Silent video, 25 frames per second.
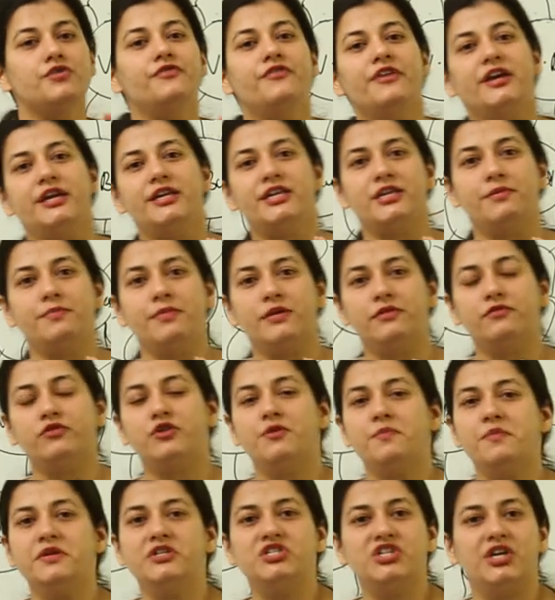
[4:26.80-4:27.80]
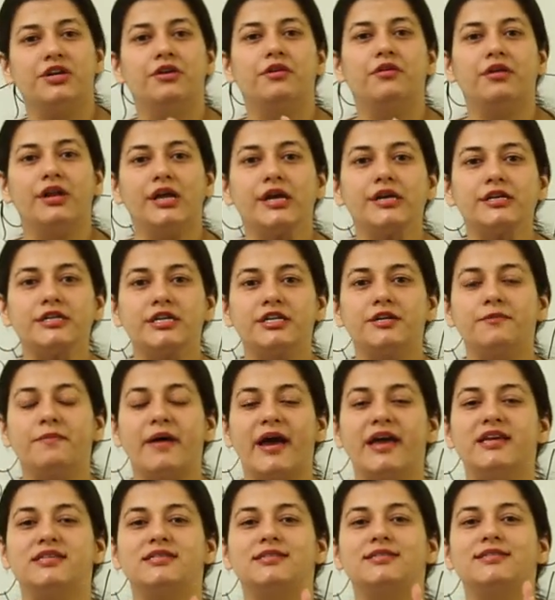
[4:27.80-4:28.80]
of ATP would be generated
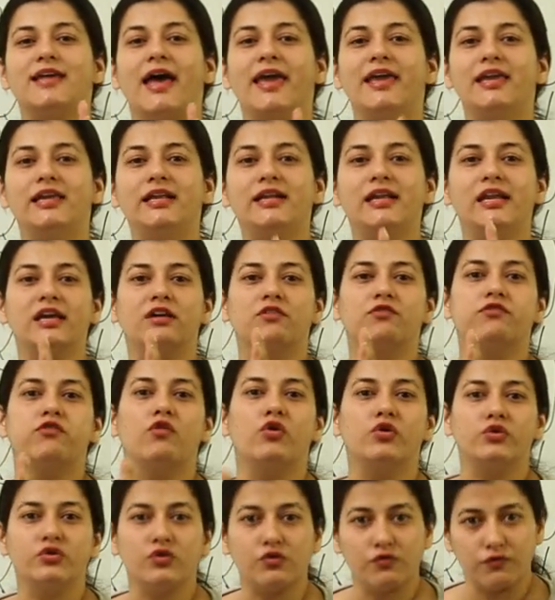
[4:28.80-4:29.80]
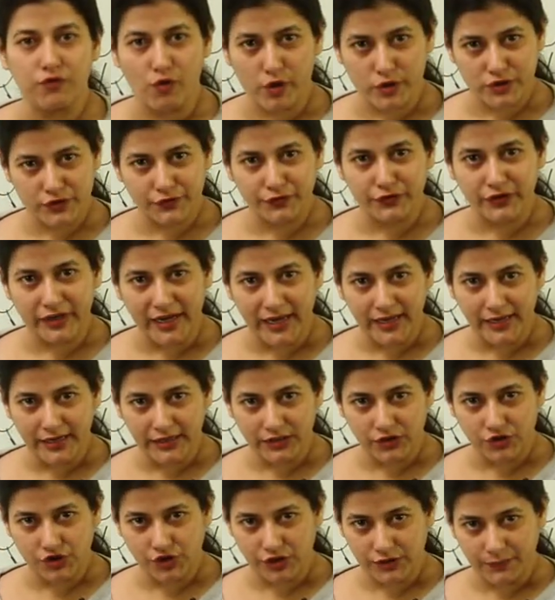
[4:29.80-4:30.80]
by cyclic
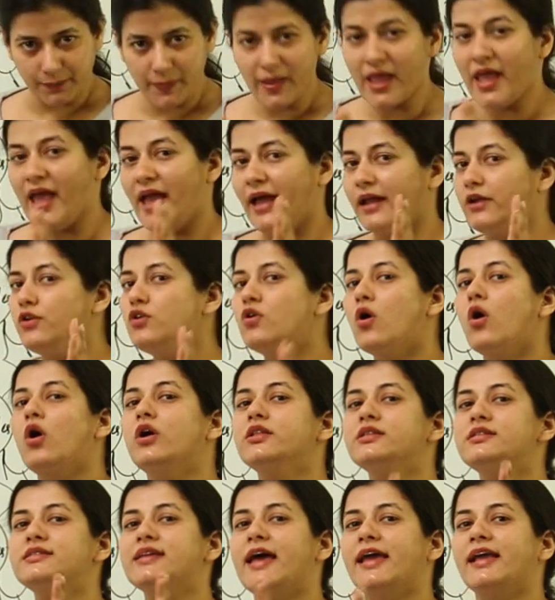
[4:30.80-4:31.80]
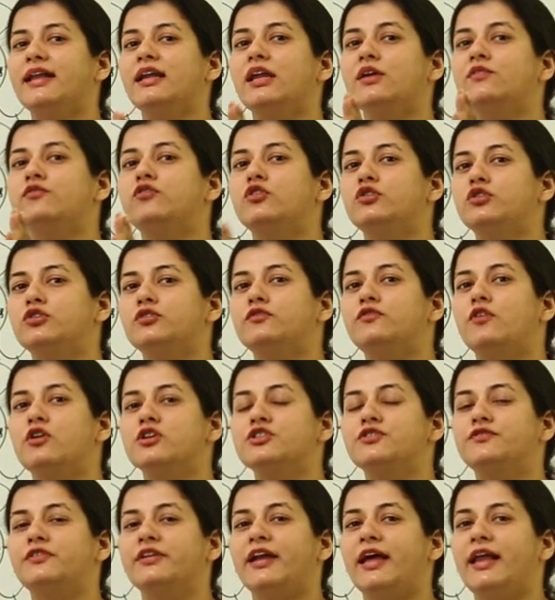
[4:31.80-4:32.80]
photophosphorylation. Non-cyclic
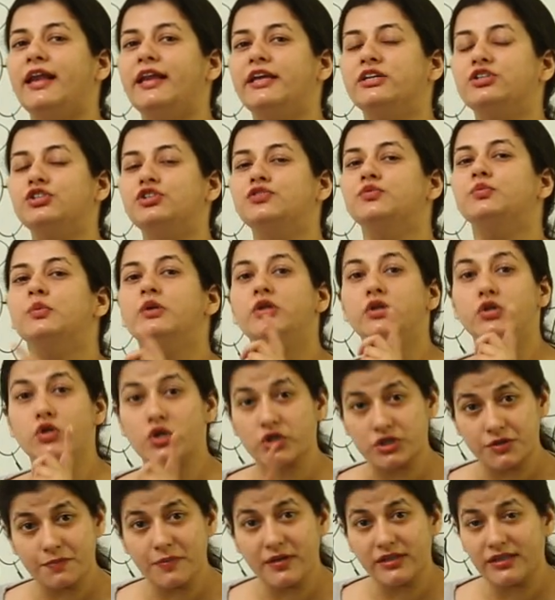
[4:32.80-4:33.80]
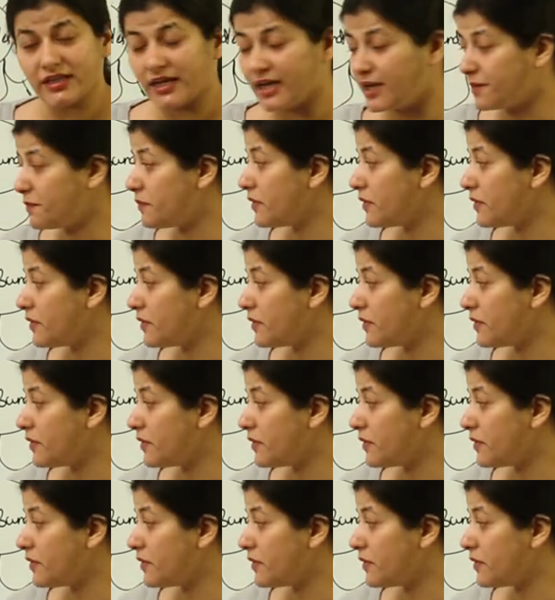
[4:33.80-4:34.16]
photophosphorylation will not be there,